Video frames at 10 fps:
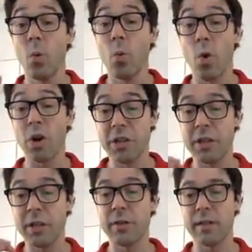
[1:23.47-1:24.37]
what do
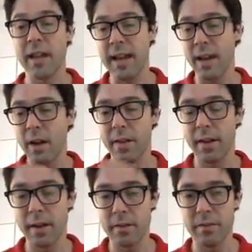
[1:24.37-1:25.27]
you say on
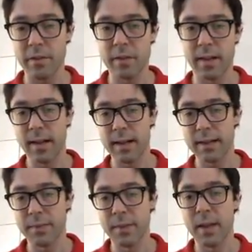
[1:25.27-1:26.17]
that overview slide?
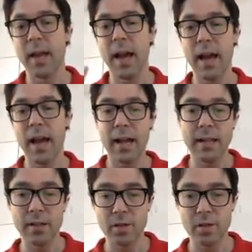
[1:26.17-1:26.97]
And